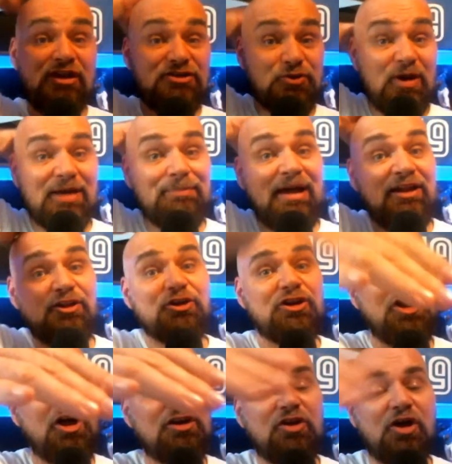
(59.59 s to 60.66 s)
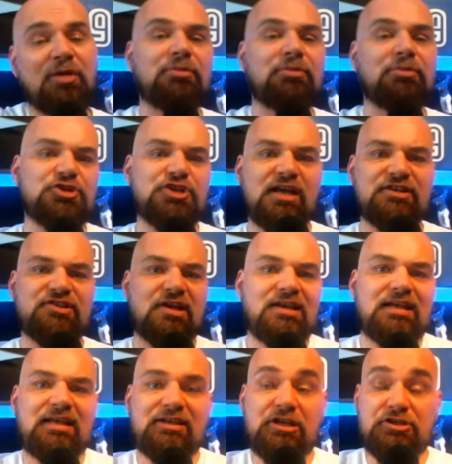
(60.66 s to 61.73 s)
Ballard, Locked On Blue Jays.
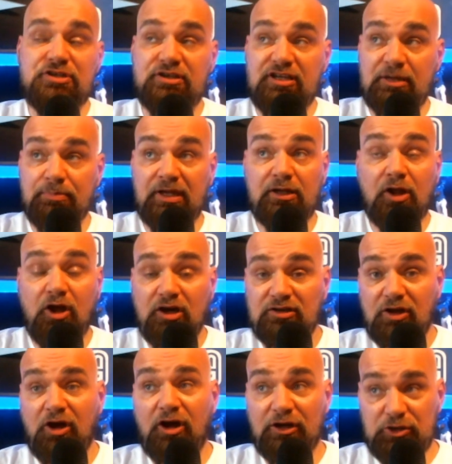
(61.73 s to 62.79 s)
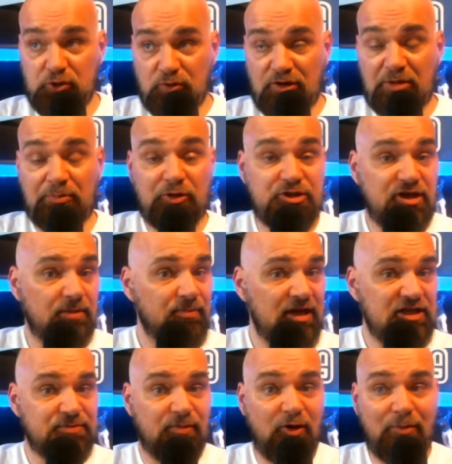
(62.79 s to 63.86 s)
Yes, indeed, been locked on Toronto Blue Jay
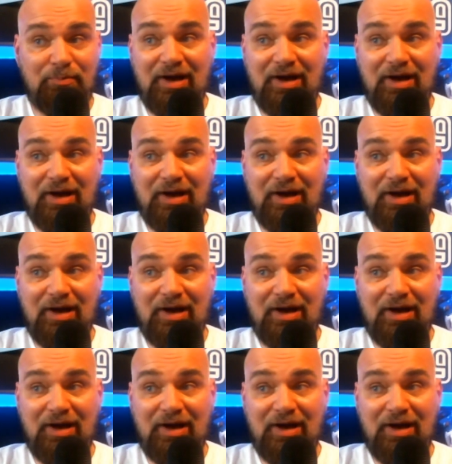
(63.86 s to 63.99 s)
baseball my